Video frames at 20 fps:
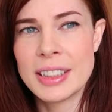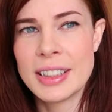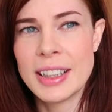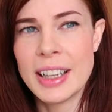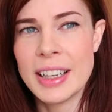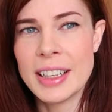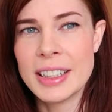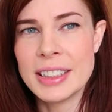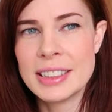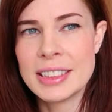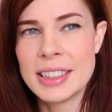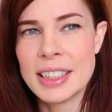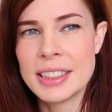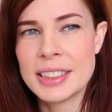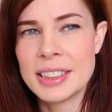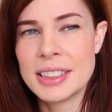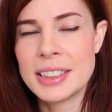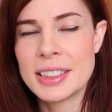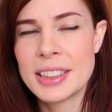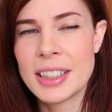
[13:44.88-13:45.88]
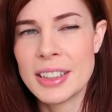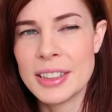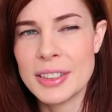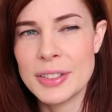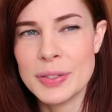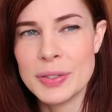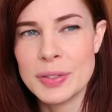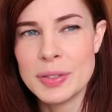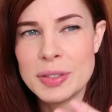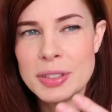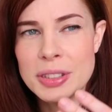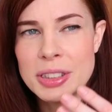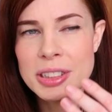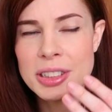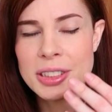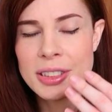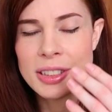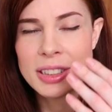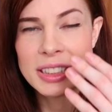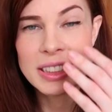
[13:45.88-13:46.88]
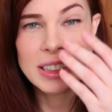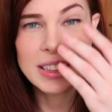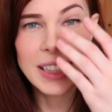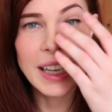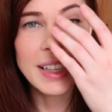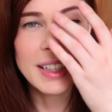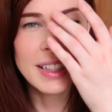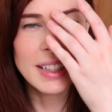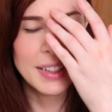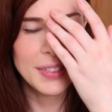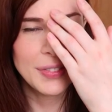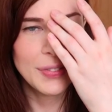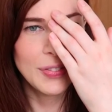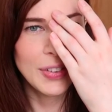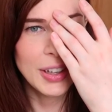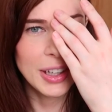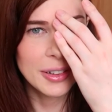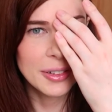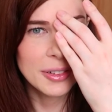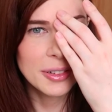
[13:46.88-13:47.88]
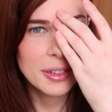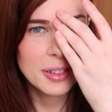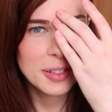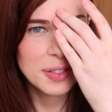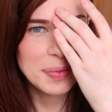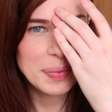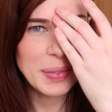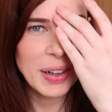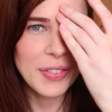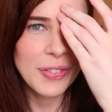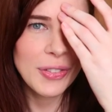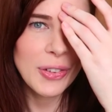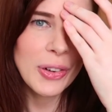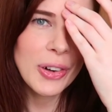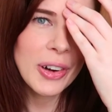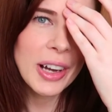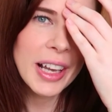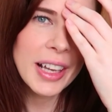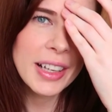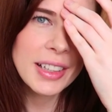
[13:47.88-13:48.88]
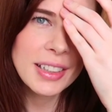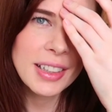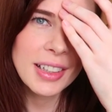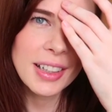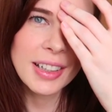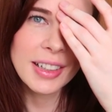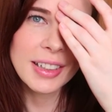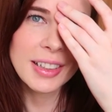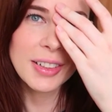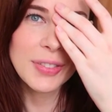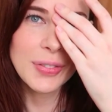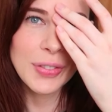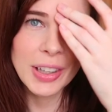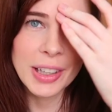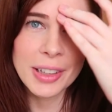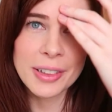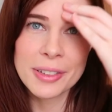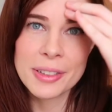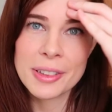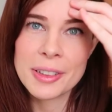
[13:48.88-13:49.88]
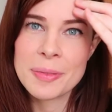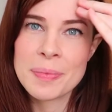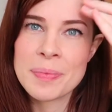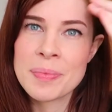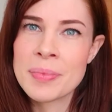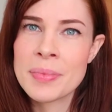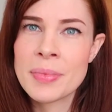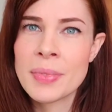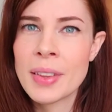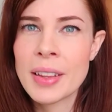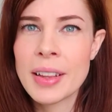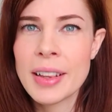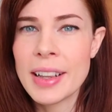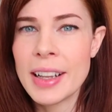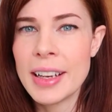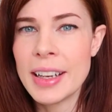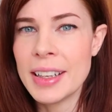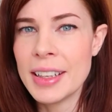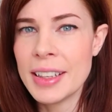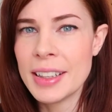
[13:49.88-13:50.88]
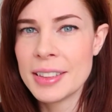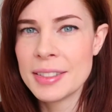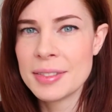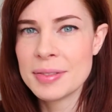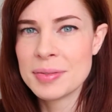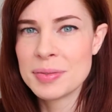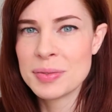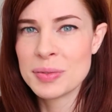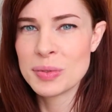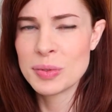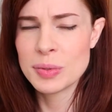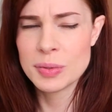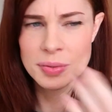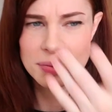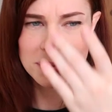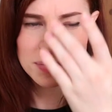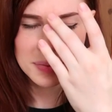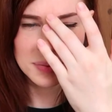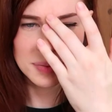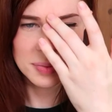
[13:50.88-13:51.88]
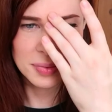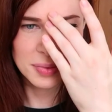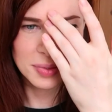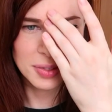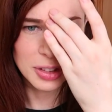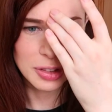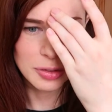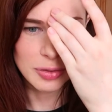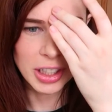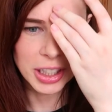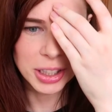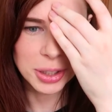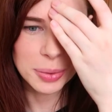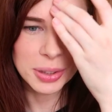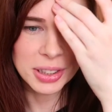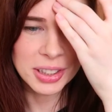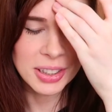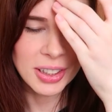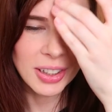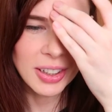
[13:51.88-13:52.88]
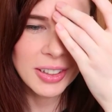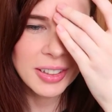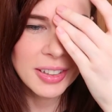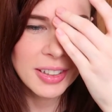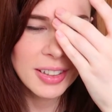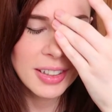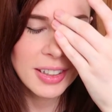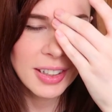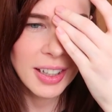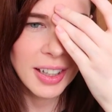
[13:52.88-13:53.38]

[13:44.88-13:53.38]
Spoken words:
then I started to kind of gently feel my forehead, and I could feel that the ridge was gone,